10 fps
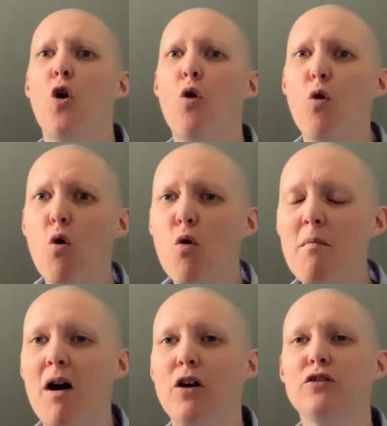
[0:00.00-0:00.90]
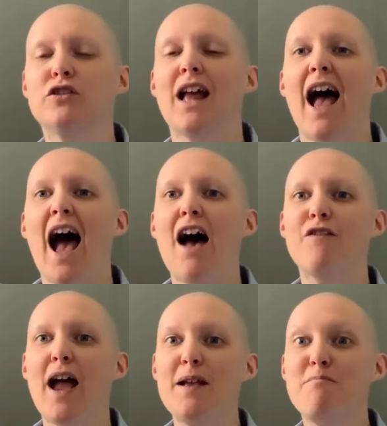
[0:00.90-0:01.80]
almost have
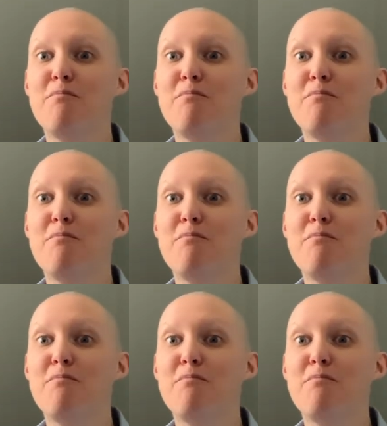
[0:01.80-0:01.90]
a